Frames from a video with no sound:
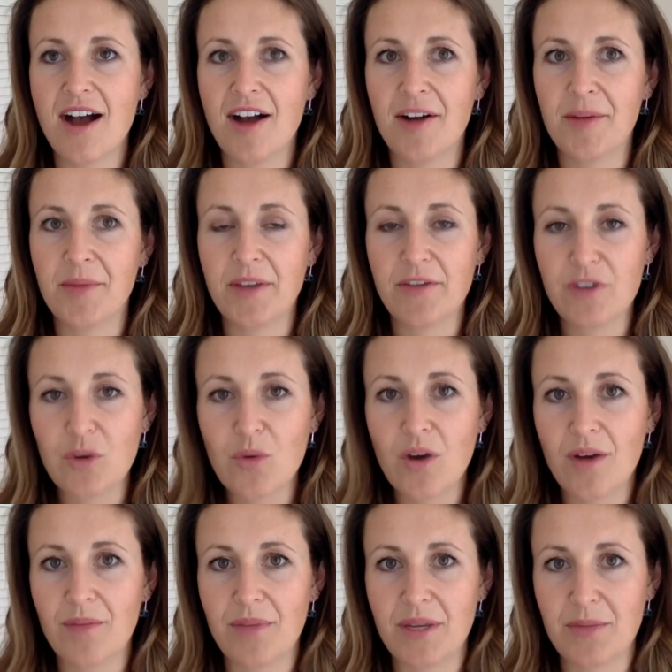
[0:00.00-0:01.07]
if you
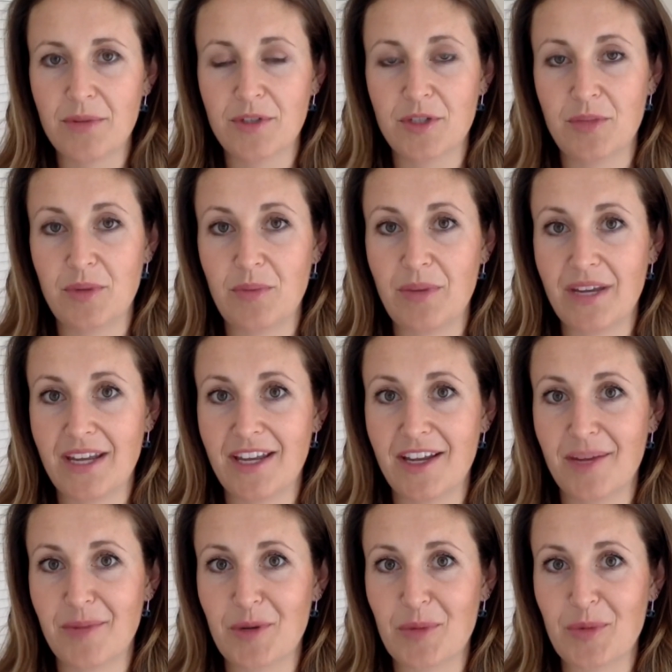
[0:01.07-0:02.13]
want people to be picking
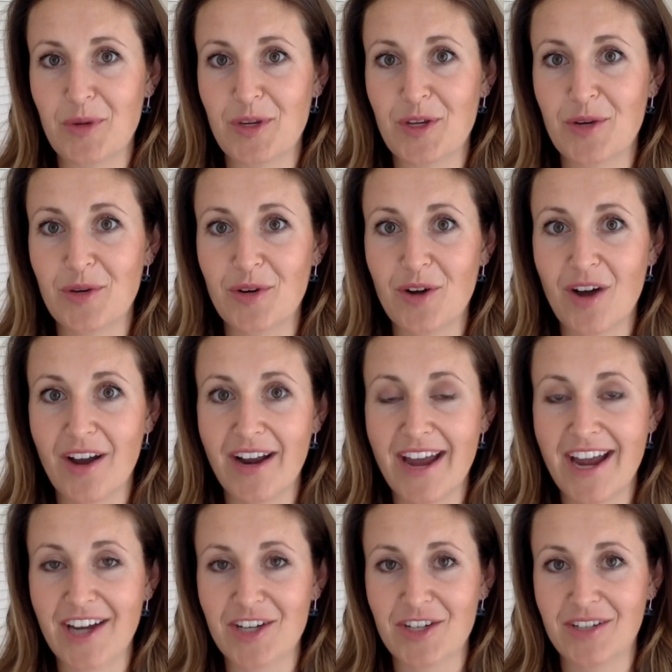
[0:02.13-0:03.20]
up your book, you are not
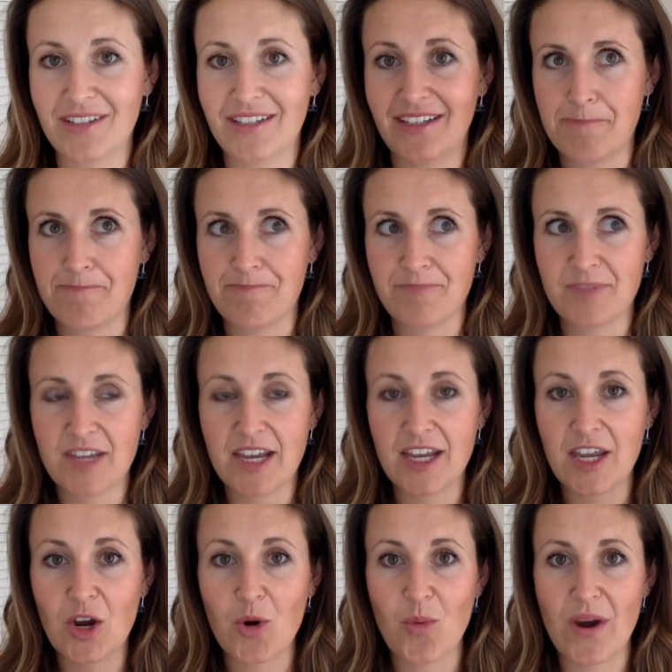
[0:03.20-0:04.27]
actually
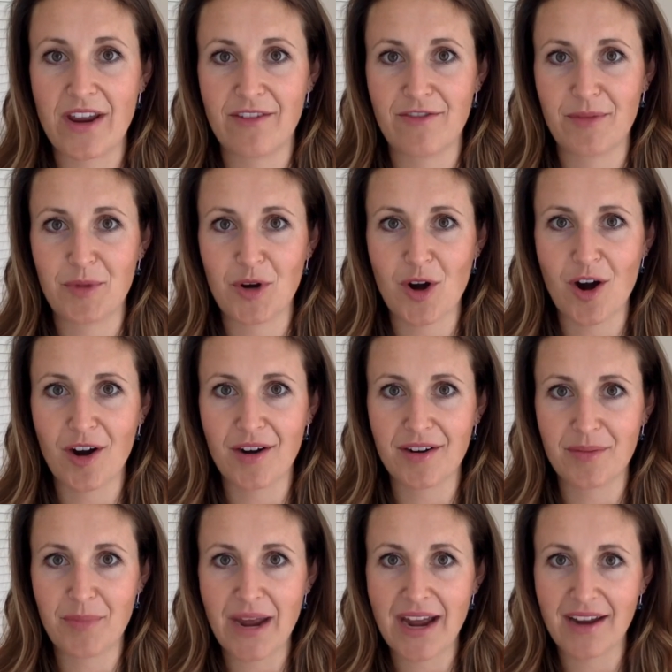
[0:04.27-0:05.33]
taking away from your
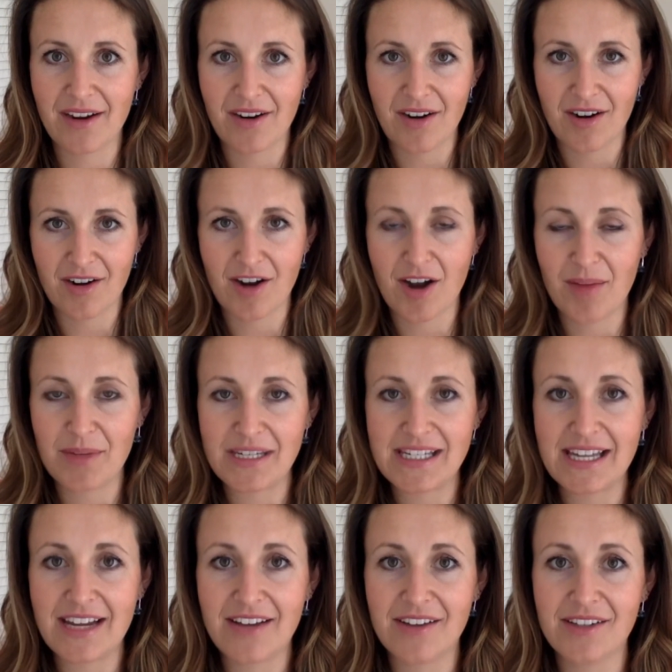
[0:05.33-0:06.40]
hard copy
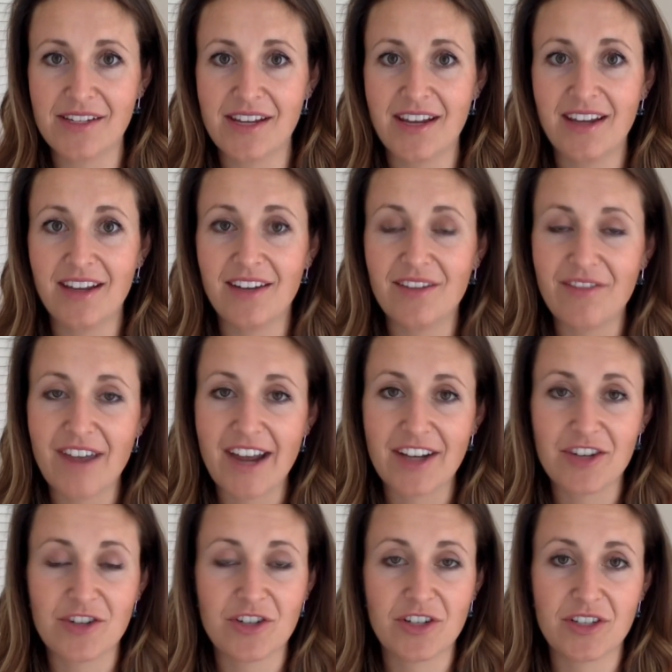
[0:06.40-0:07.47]
sales. In fact,
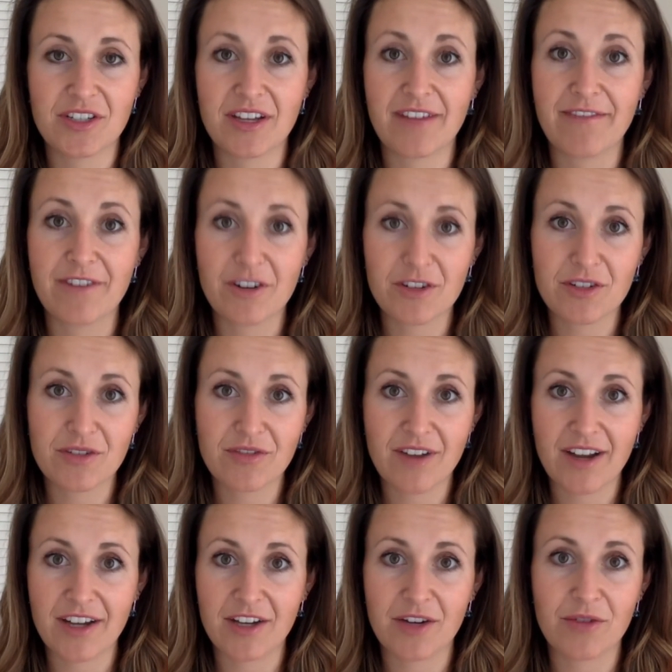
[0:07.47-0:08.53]
you're just
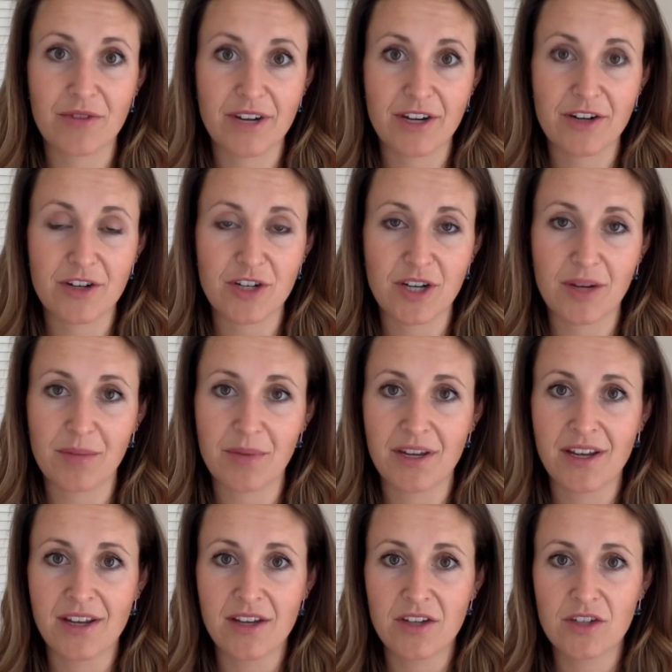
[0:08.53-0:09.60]
diversifying your readership.
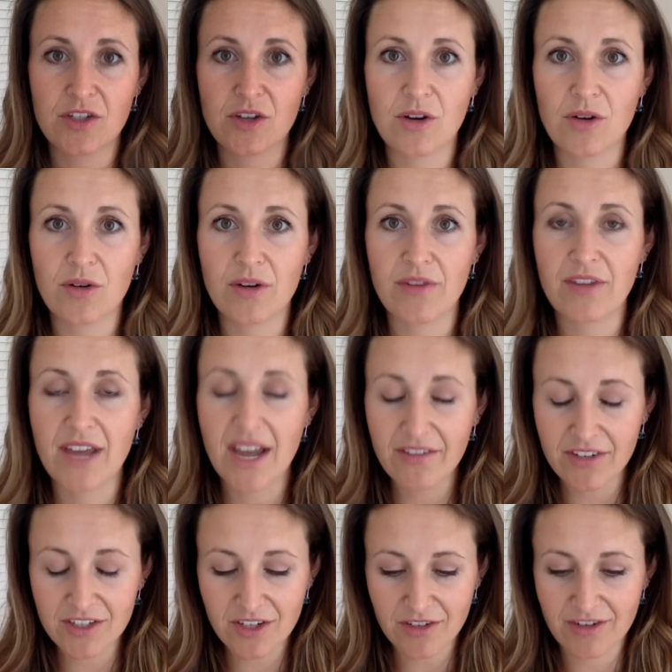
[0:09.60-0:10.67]
So if you
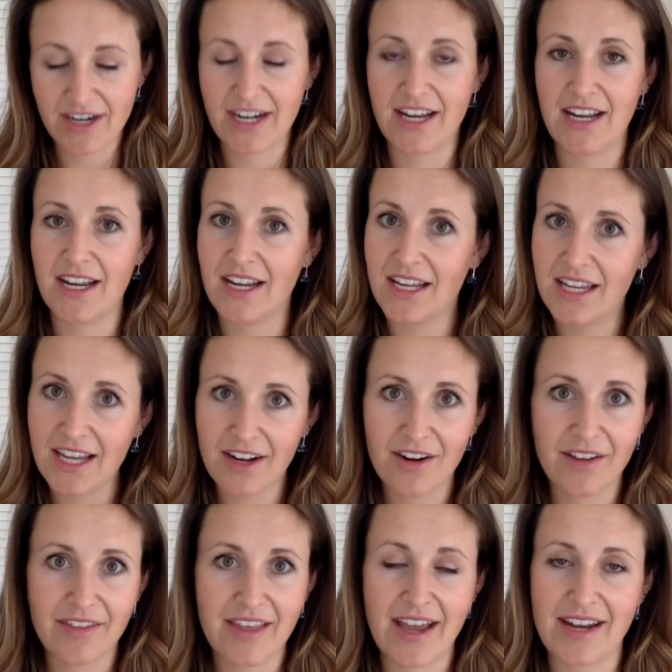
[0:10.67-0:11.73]
haven't already, get
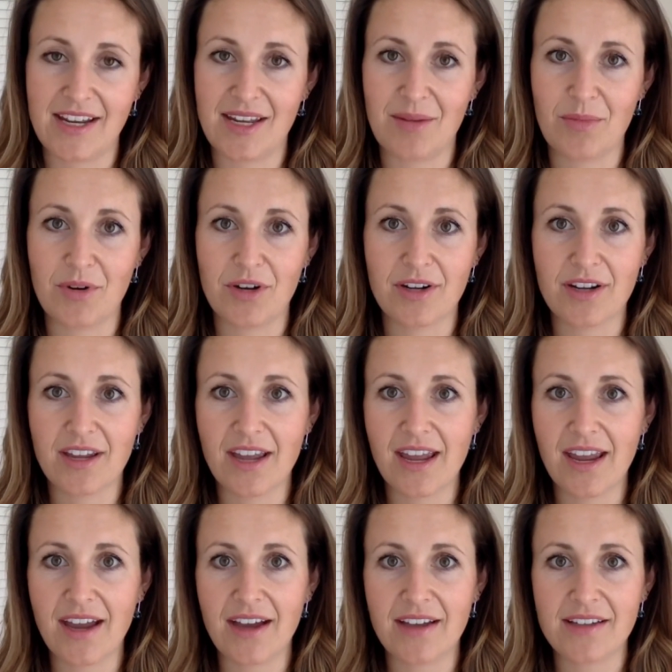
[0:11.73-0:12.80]
on that ebook,
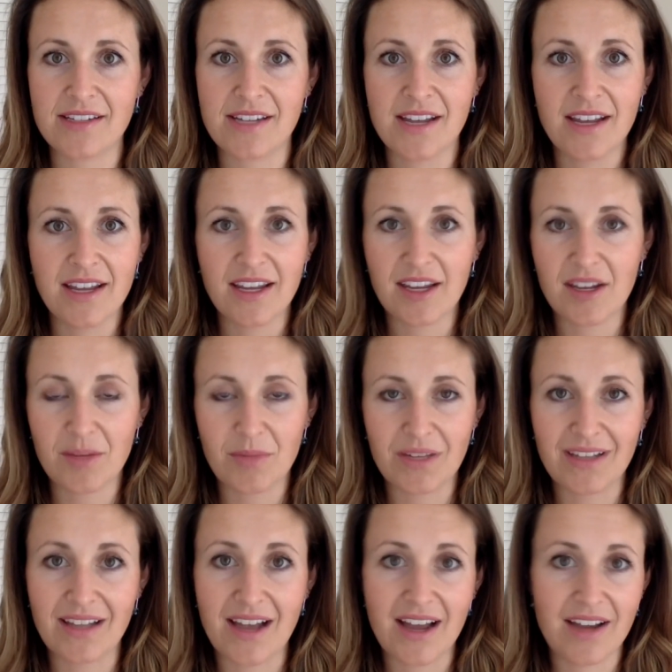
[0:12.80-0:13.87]
and it can be
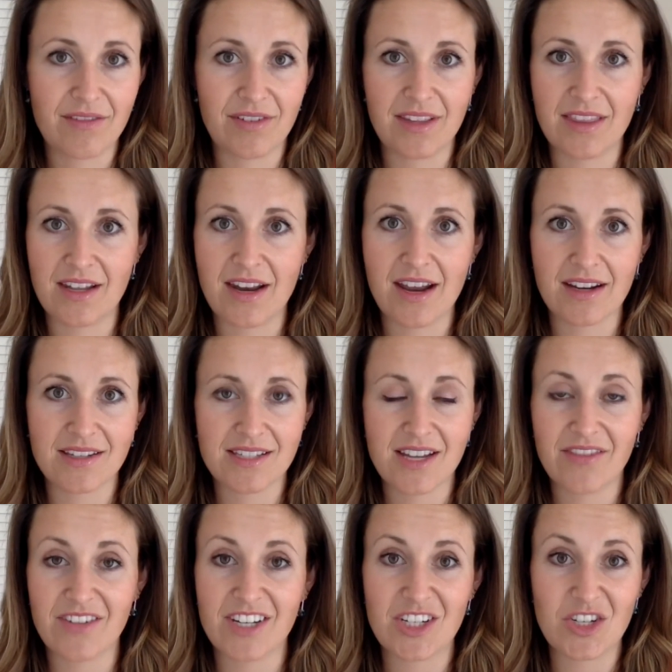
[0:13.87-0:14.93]
live in the next
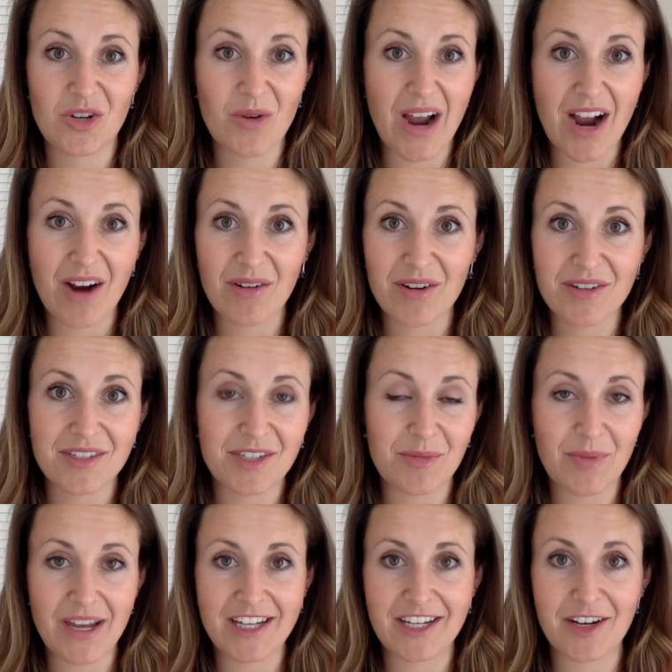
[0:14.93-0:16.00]
72 hours
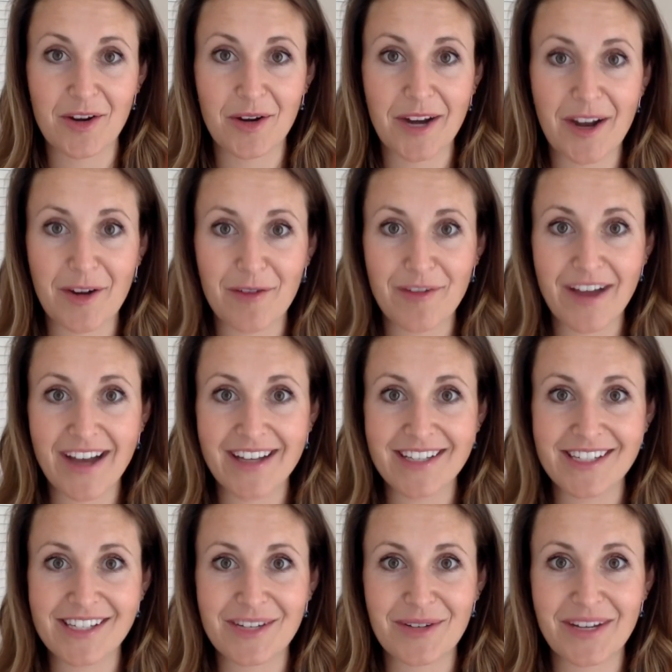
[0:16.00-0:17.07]
depending on how
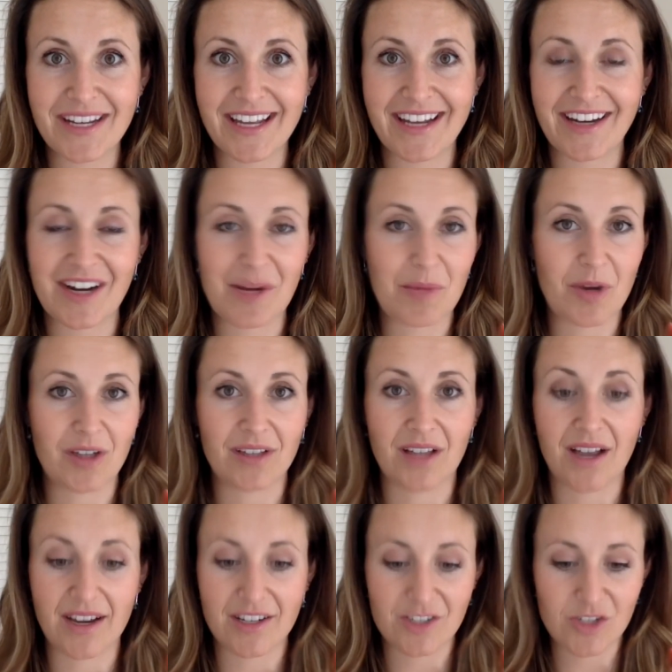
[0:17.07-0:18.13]
fast you can get it up
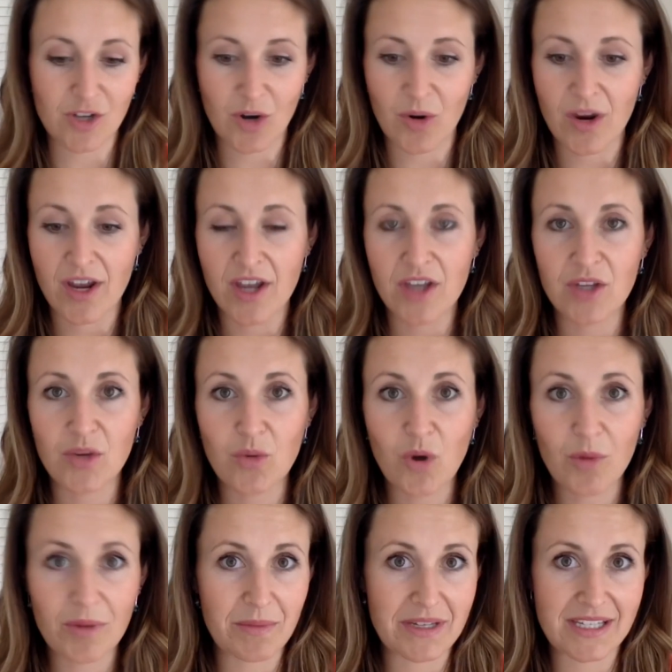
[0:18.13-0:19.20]
online. So you won't
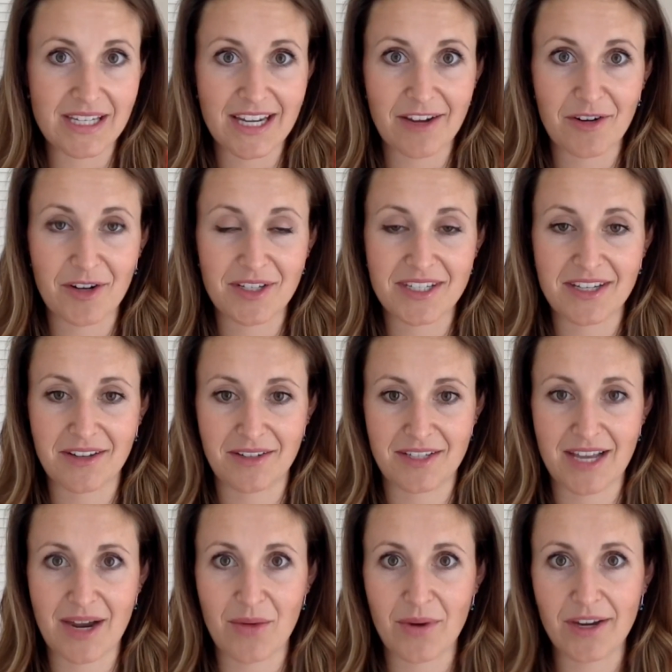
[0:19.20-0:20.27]
be missing out on sales
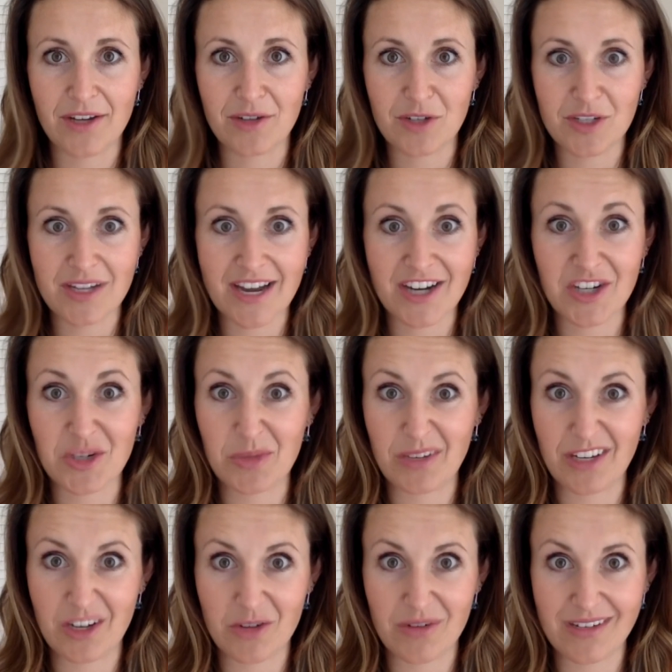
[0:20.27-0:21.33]
that way, you'll just actually be
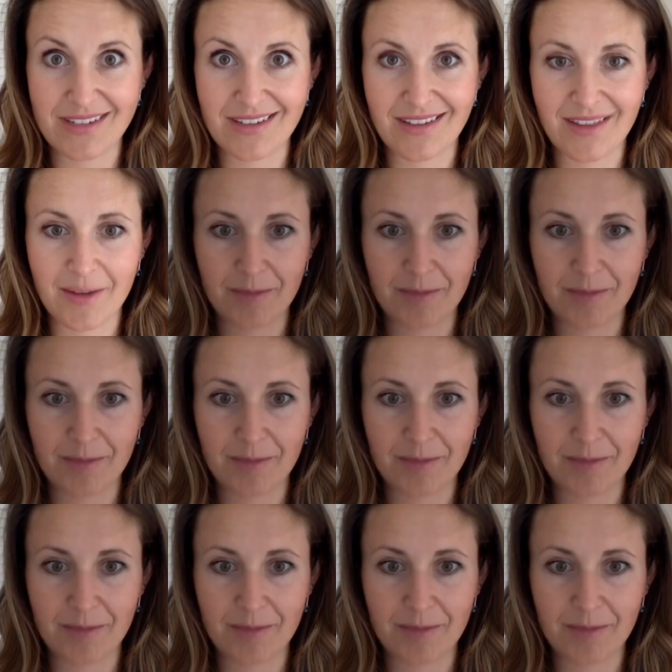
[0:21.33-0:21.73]
increasing them.